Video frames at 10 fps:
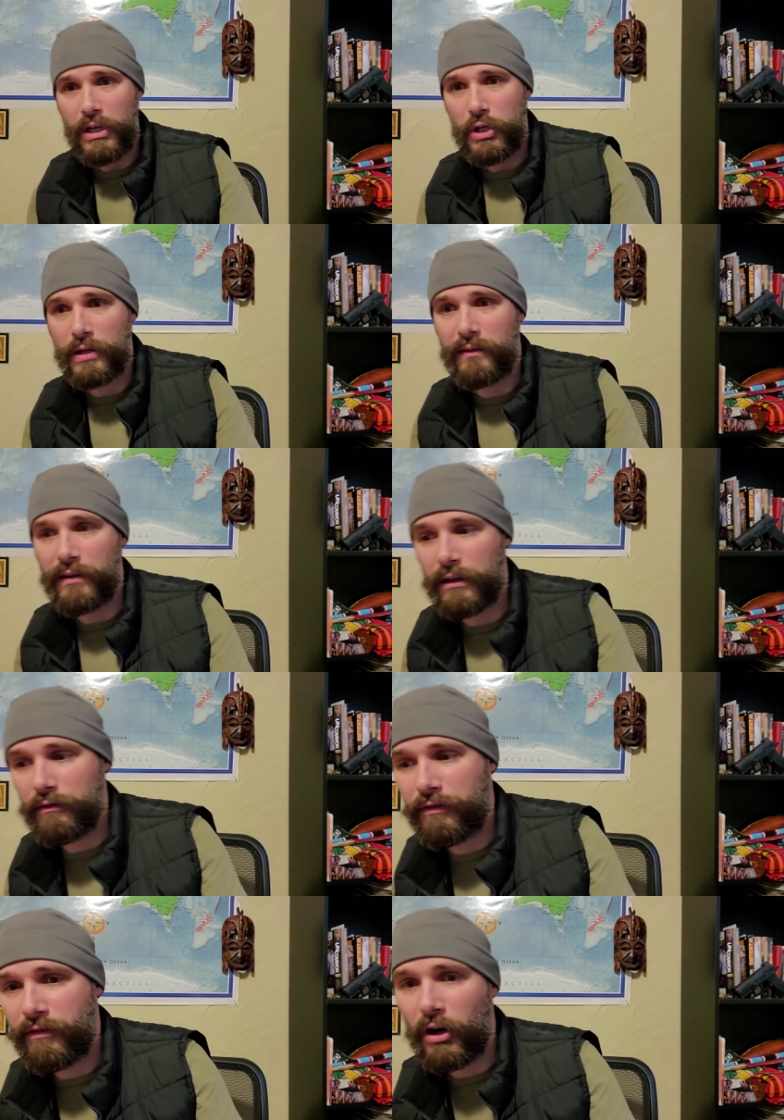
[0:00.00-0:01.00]
you can see it
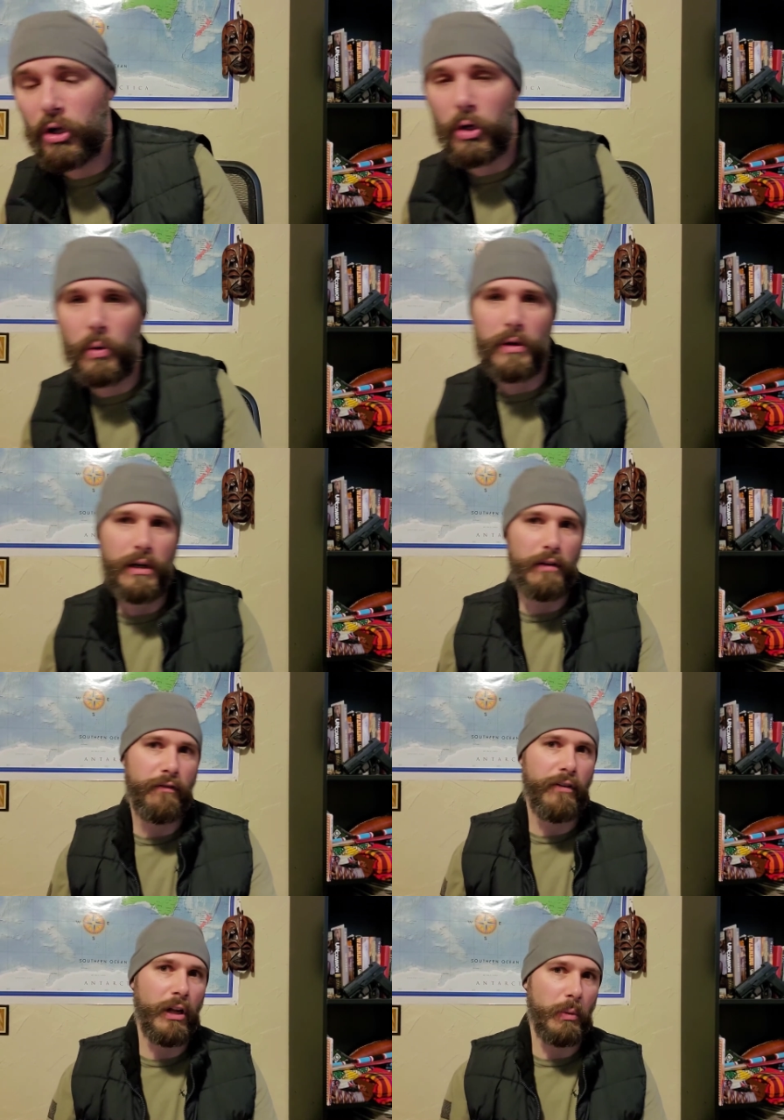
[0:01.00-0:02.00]
and follow and
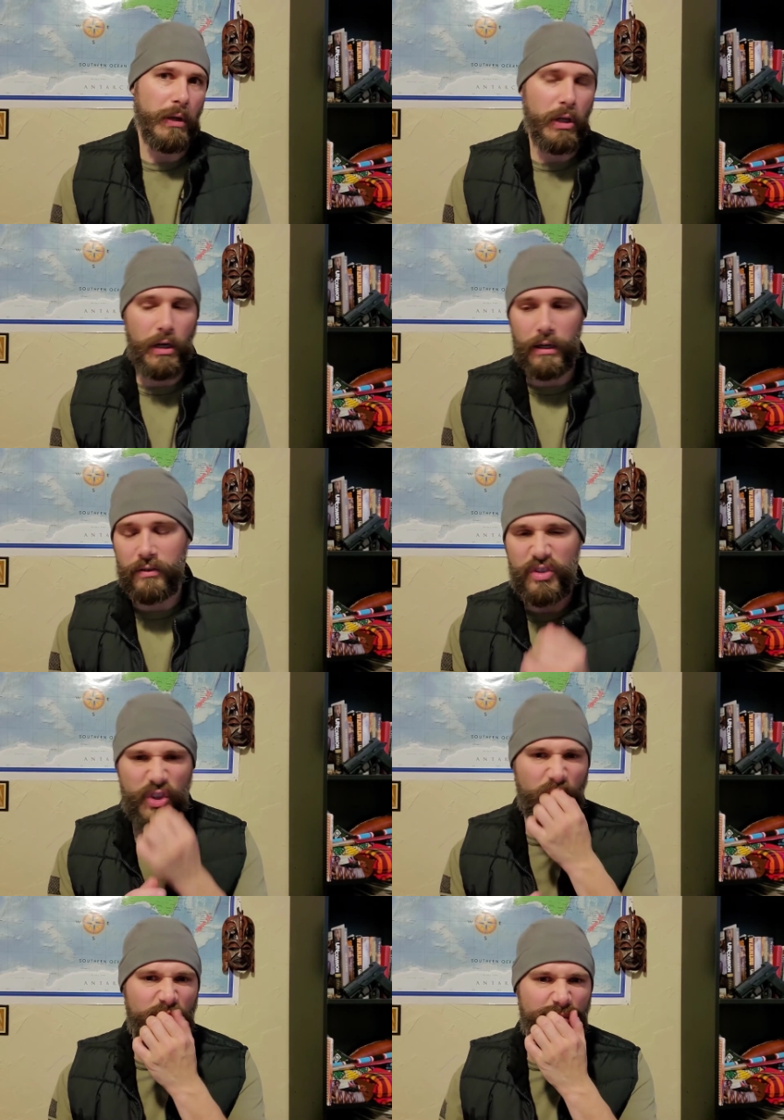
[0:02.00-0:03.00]
follow along. I'll just
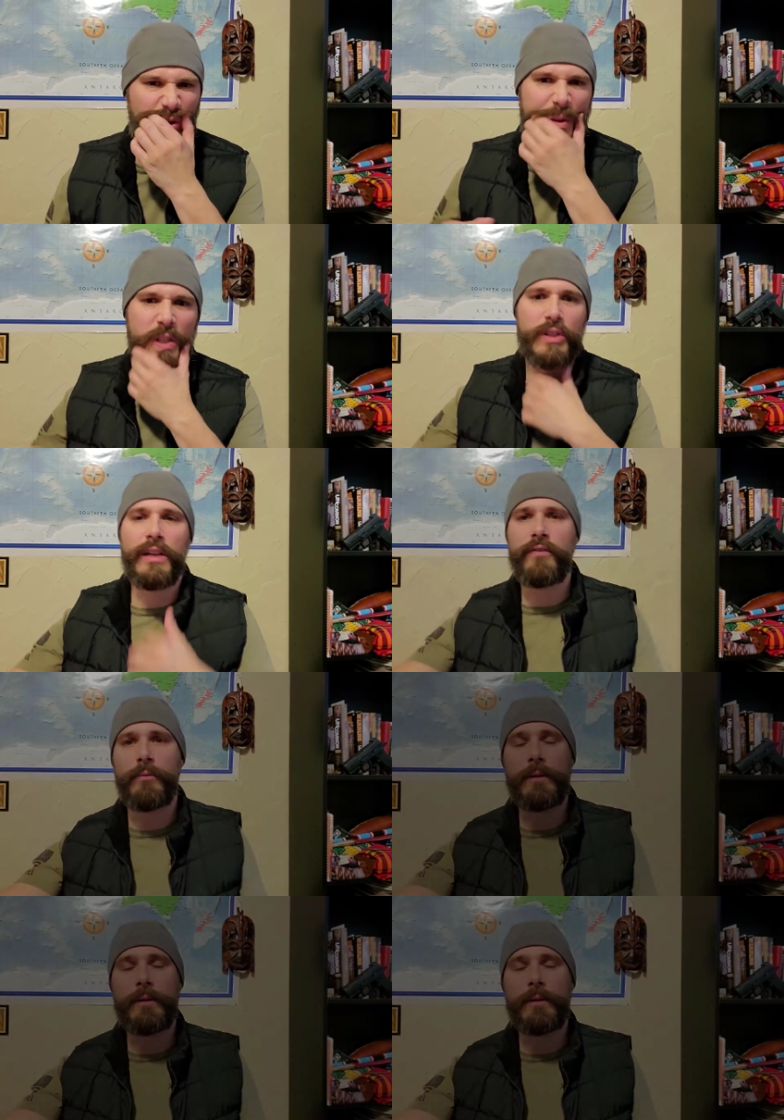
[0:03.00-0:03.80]
show you some screenshots from